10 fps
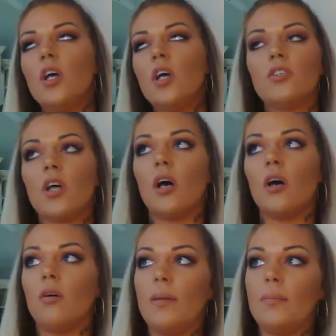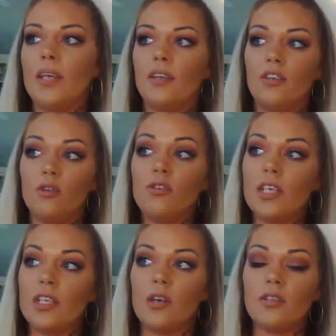So, I mean,
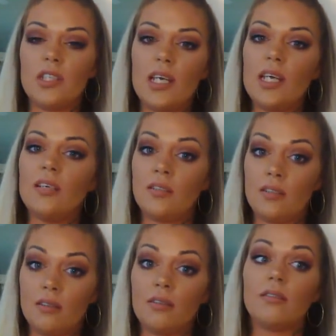using those things,